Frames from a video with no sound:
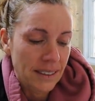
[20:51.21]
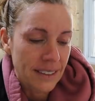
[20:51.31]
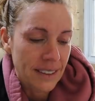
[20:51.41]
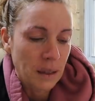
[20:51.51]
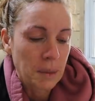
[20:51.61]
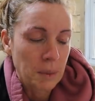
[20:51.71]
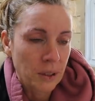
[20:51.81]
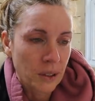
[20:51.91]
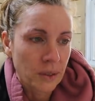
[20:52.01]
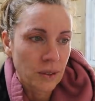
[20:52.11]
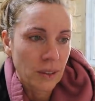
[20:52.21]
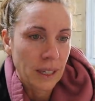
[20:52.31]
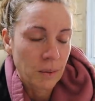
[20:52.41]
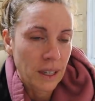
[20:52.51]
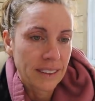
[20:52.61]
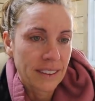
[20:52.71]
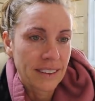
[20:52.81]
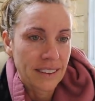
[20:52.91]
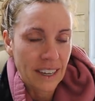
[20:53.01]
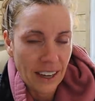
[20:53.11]
sick people go through and what
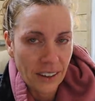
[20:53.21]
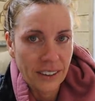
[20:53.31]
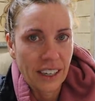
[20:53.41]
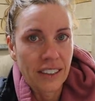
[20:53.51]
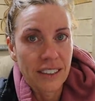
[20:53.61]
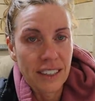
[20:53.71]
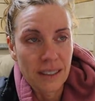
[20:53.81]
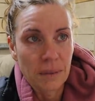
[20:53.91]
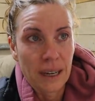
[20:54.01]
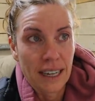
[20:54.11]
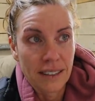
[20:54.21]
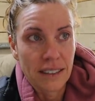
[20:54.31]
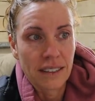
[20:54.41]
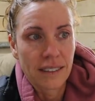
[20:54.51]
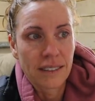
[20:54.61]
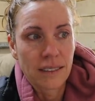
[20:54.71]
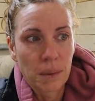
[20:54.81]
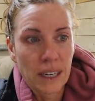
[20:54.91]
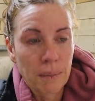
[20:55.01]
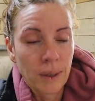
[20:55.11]
the healthcare system has to
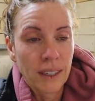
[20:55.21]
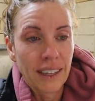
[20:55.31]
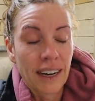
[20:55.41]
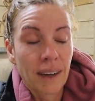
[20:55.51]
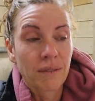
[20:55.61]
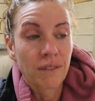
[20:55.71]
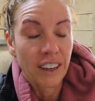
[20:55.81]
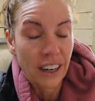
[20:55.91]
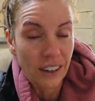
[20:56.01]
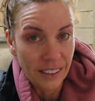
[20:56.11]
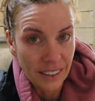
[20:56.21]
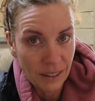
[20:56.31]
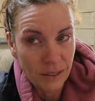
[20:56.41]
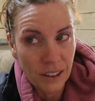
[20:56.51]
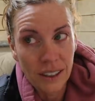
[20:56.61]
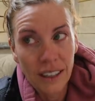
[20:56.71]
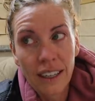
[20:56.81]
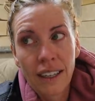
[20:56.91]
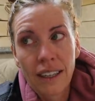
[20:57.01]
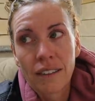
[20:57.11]
put up with. And I'm very thankful
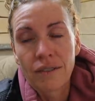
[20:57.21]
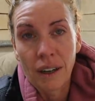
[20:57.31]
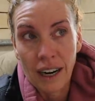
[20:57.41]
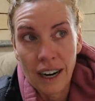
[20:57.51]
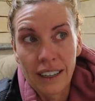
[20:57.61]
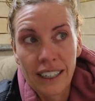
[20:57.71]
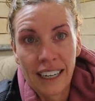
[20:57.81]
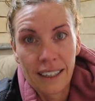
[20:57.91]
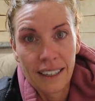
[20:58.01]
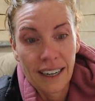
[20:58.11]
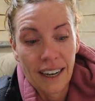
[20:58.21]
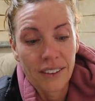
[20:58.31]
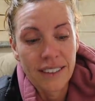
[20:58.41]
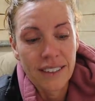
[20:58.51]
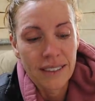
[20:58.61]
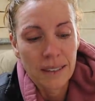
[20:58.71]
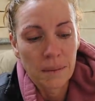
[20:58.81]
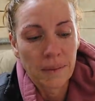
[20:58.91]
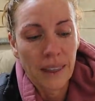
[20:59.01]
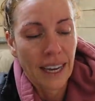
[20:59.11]
for our Canadian health
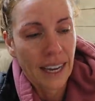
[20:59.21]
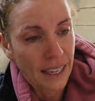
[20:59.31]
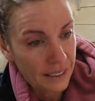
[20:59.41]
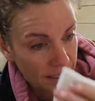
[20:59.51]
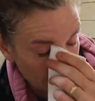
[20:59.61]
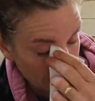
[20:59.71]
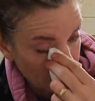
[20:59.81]
system. And